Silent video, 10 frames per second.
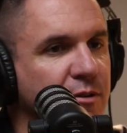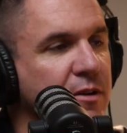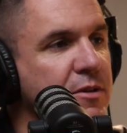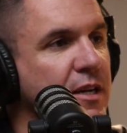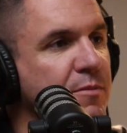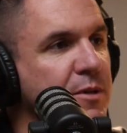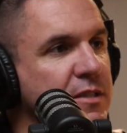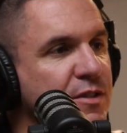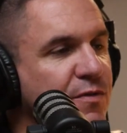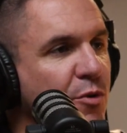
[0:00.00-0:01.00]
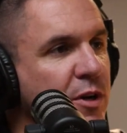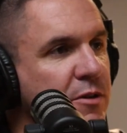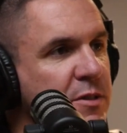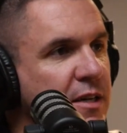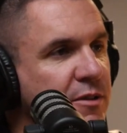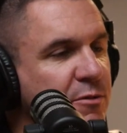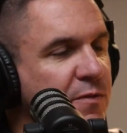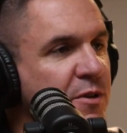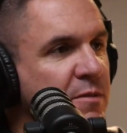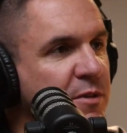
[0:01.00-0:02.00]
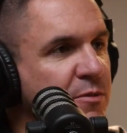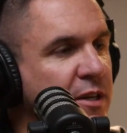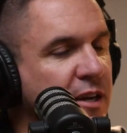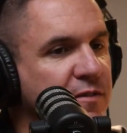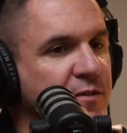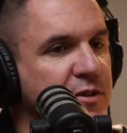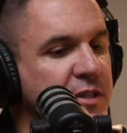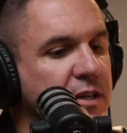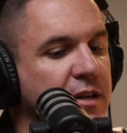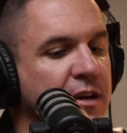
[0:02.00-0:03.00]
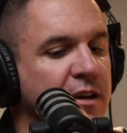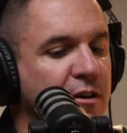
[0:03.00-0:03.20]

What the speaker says: goes out of business 40 years down the road for something we can't foresee.